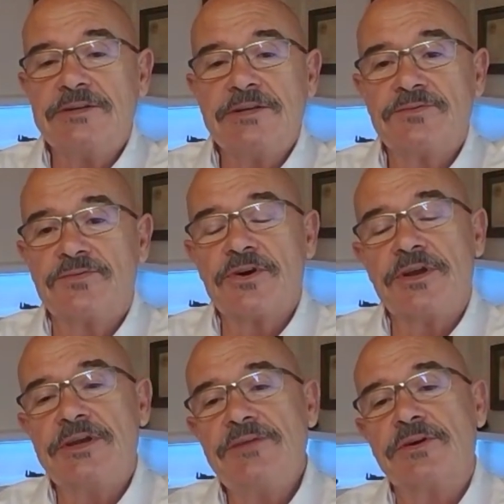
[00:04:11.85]
it's very
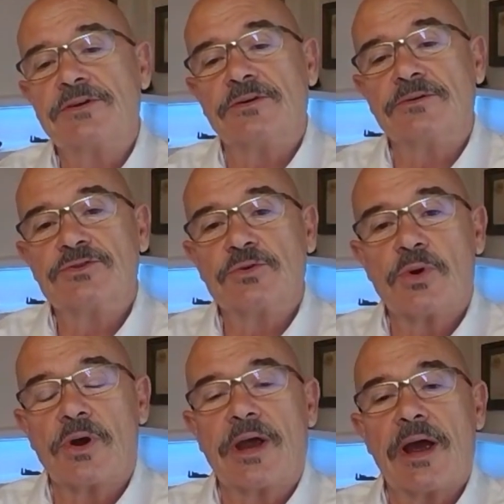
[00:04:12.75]
difficult to
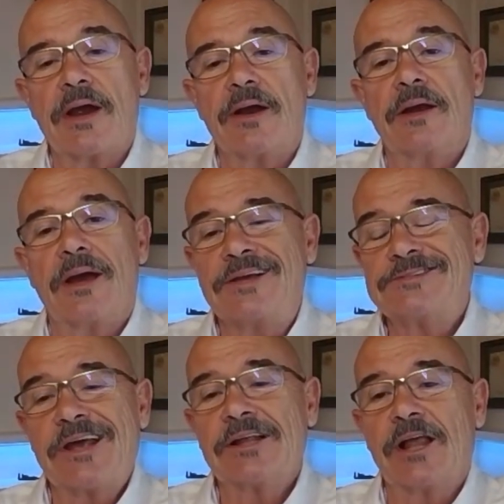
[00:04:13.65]
work out
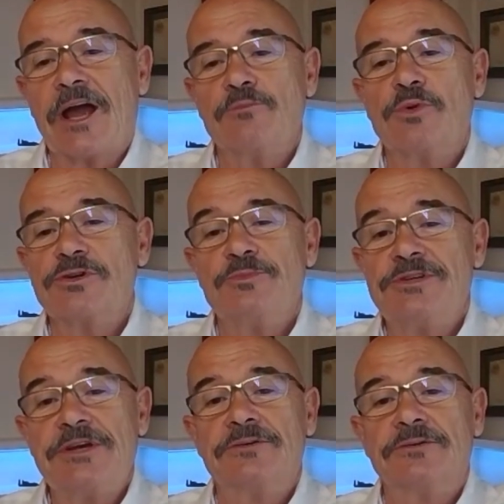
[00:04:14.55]
exactly how much
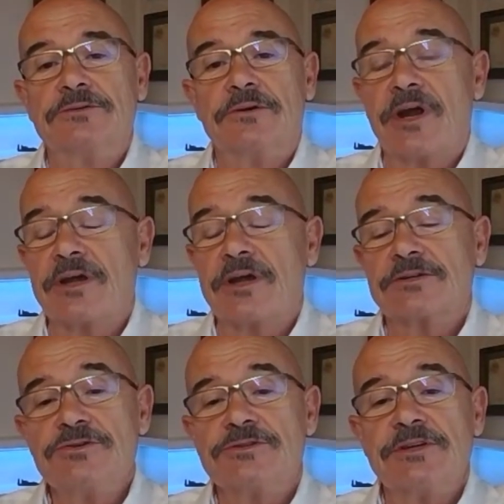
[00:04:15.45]
material you're actually
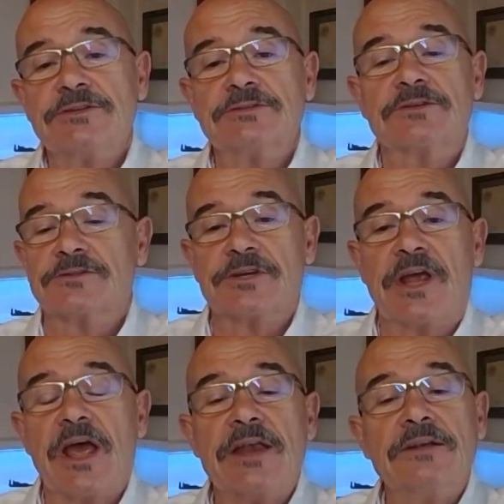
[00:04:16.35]
using, because
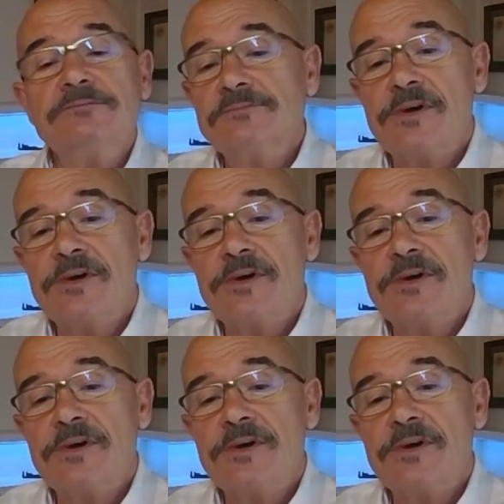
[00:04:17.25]
again,